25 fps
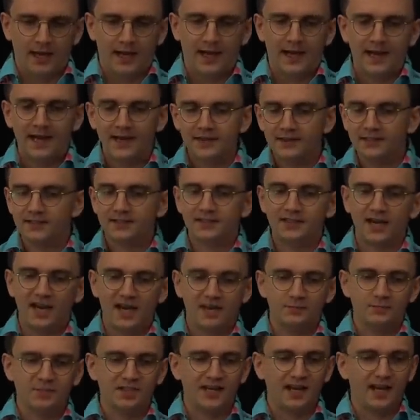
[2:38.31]
At the
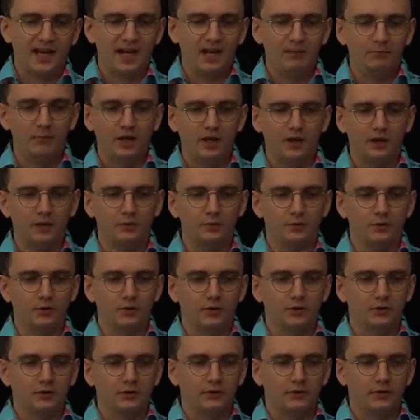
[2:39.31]
same time, though,
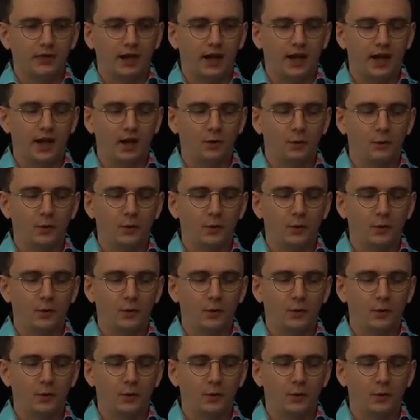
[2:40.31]
uh,